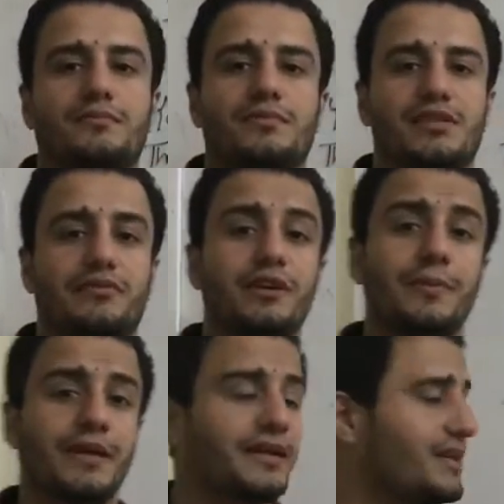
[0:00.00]
The verb
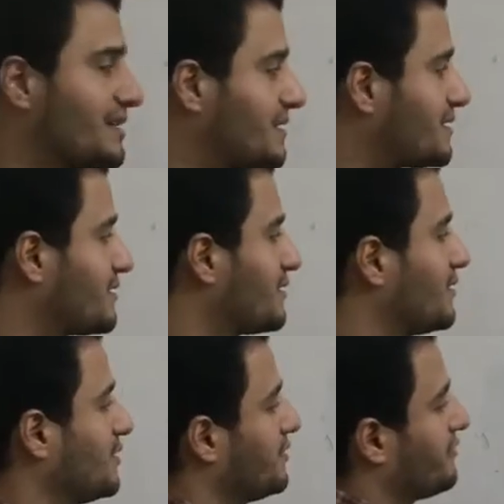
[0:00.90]
here is
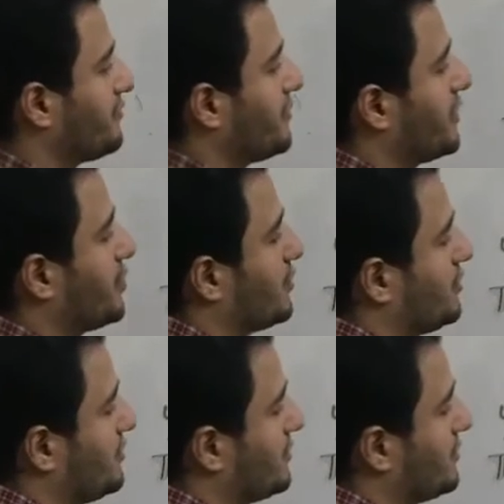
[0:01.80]
very good.